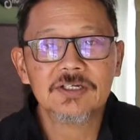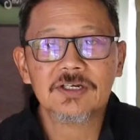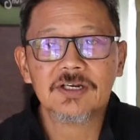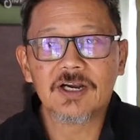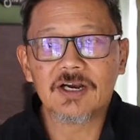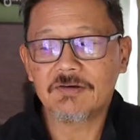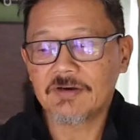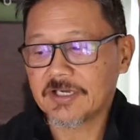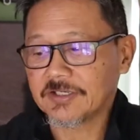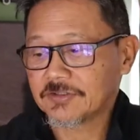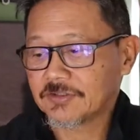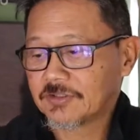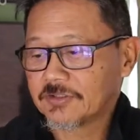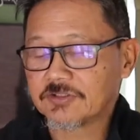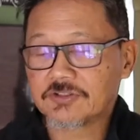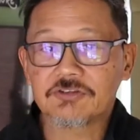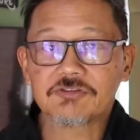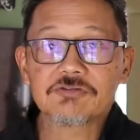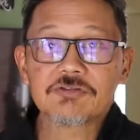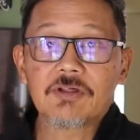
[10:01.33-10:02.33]
All
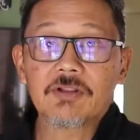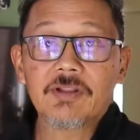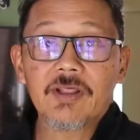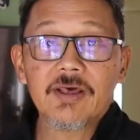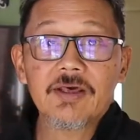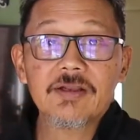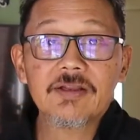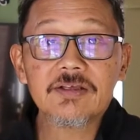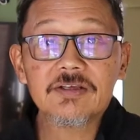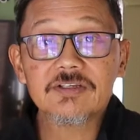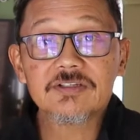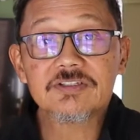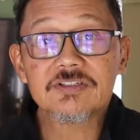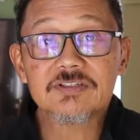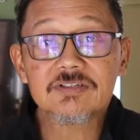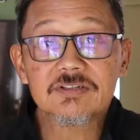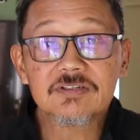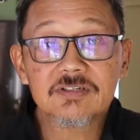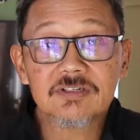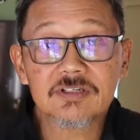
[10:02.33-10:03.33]
right, so that
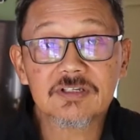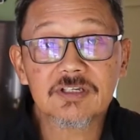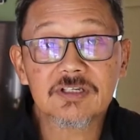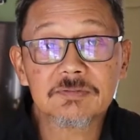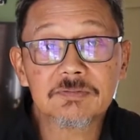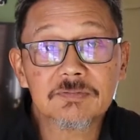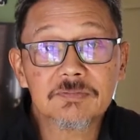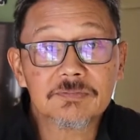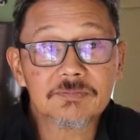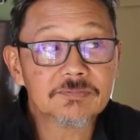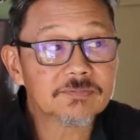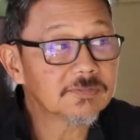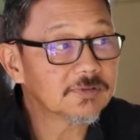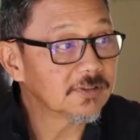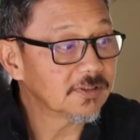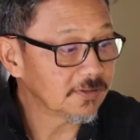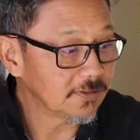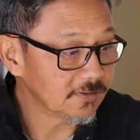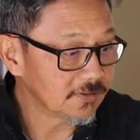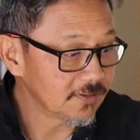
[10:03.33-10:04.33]
is
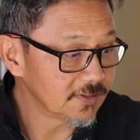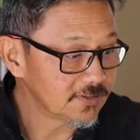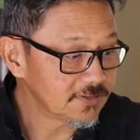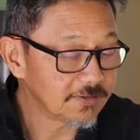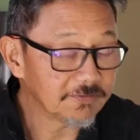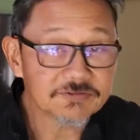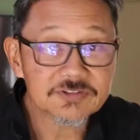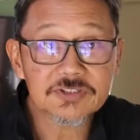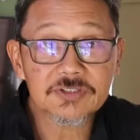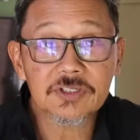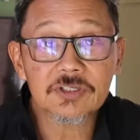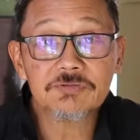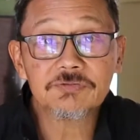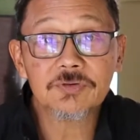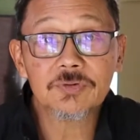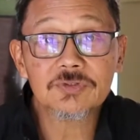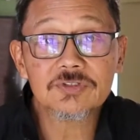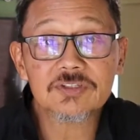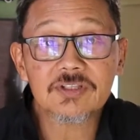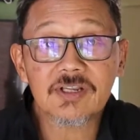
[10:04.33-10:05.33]
the list of stink
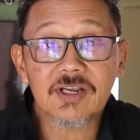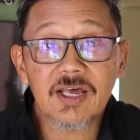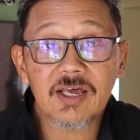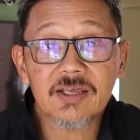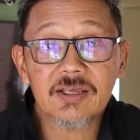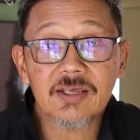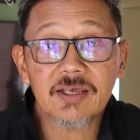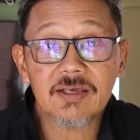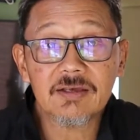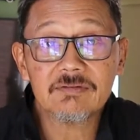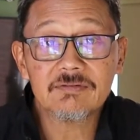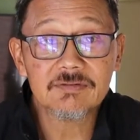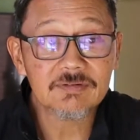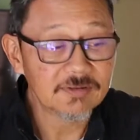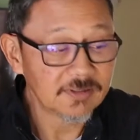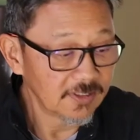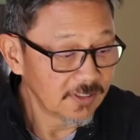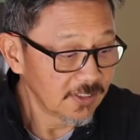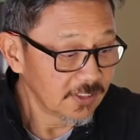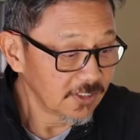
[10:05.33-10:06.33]
foods that I had
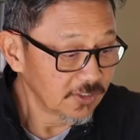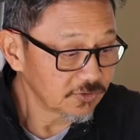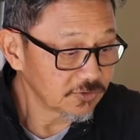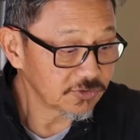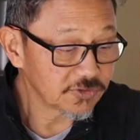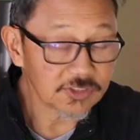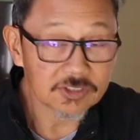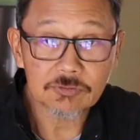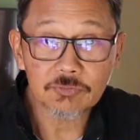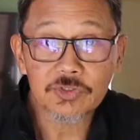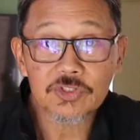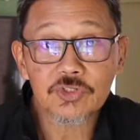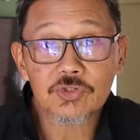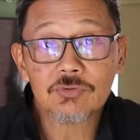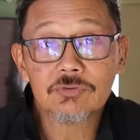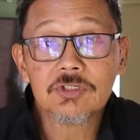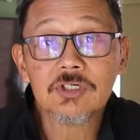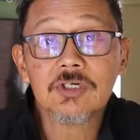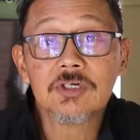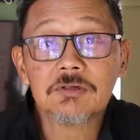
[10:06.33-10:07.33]
to share with
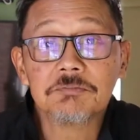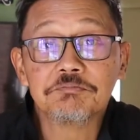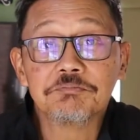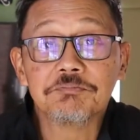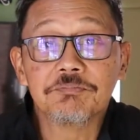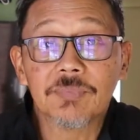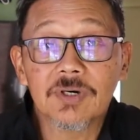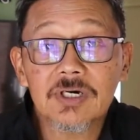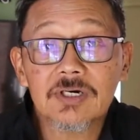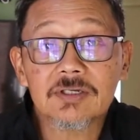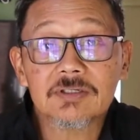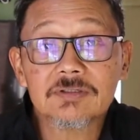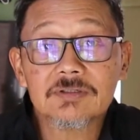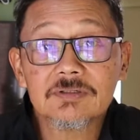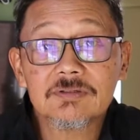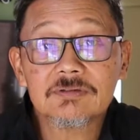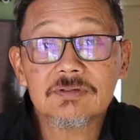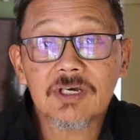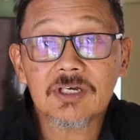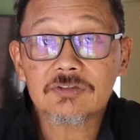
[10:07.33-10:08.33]
you. but
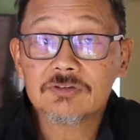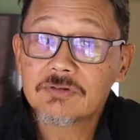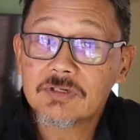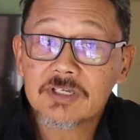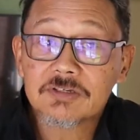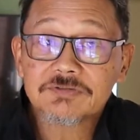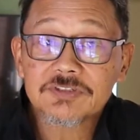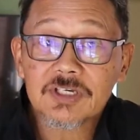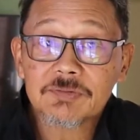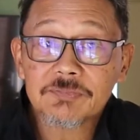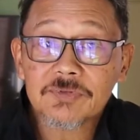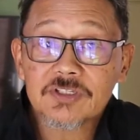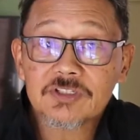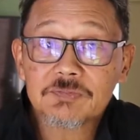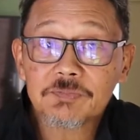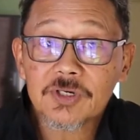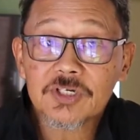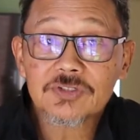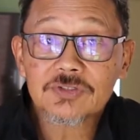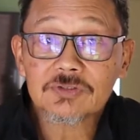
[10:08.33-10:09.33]
I do have something
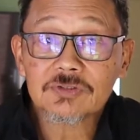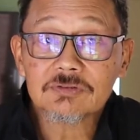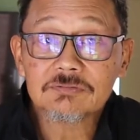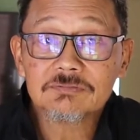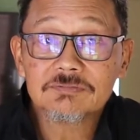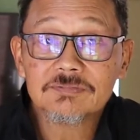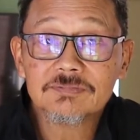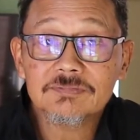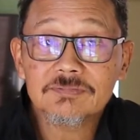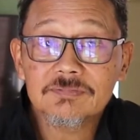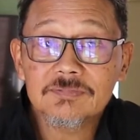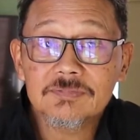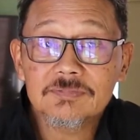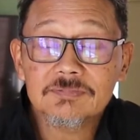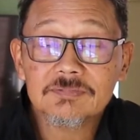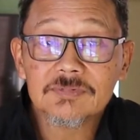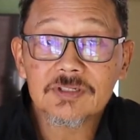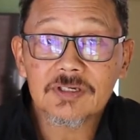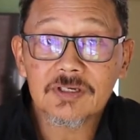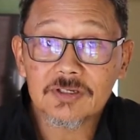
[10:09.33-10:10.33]
special,
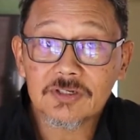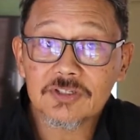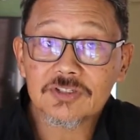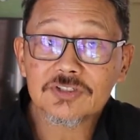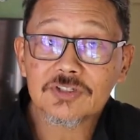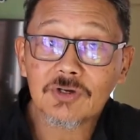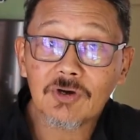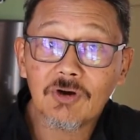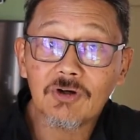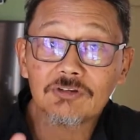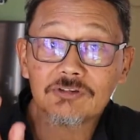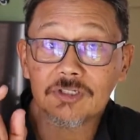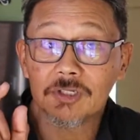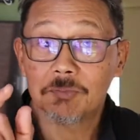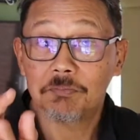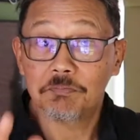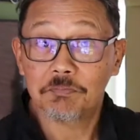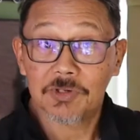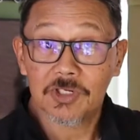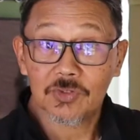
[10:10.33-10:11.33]
and it's called
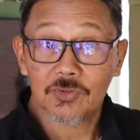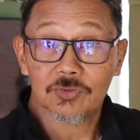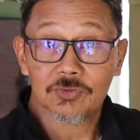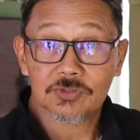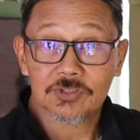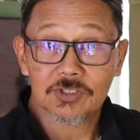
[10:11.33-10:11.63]
Balut.